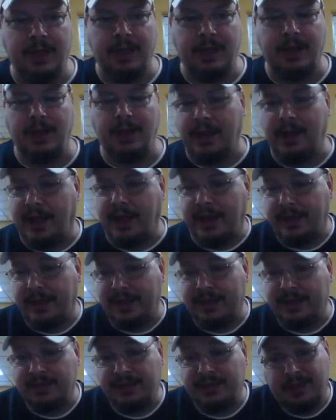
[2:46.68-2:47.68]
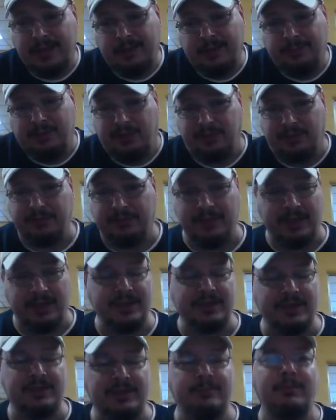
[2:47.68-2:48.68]
I like things simple. That's
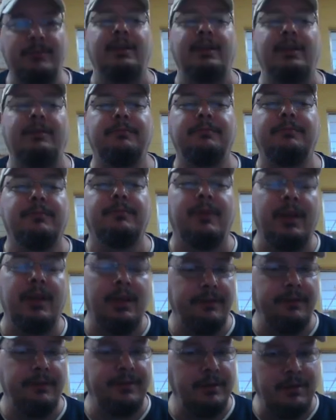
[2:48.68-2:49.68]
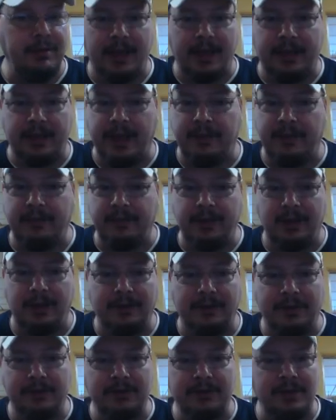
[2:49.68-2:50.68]
just me. If you like having all
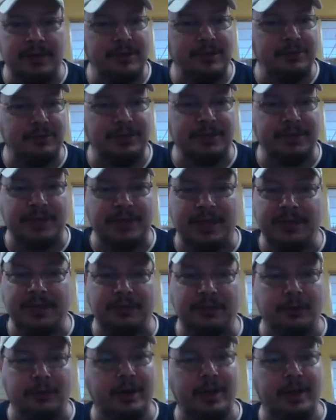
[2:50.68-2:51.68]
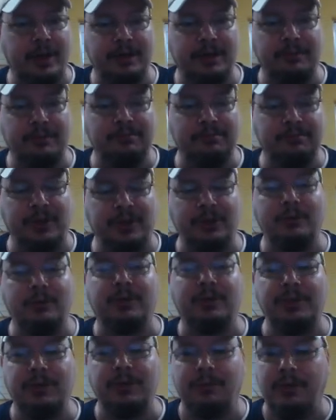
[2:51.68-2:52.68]
those entries, that's great. Do
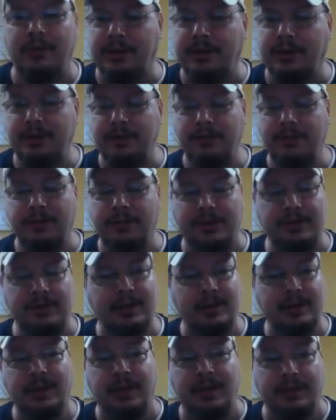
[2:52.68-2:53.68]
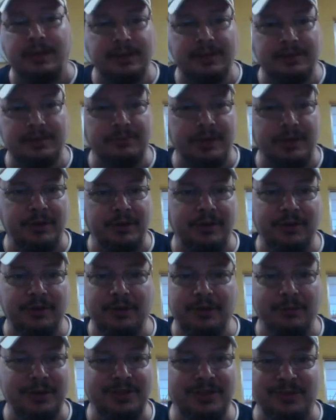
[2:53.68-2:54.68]
what you want to do. It's Linux. You can
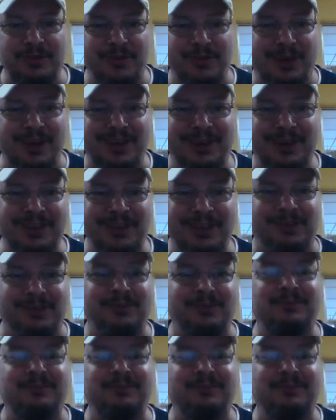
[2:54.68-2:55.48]
do what you want to do.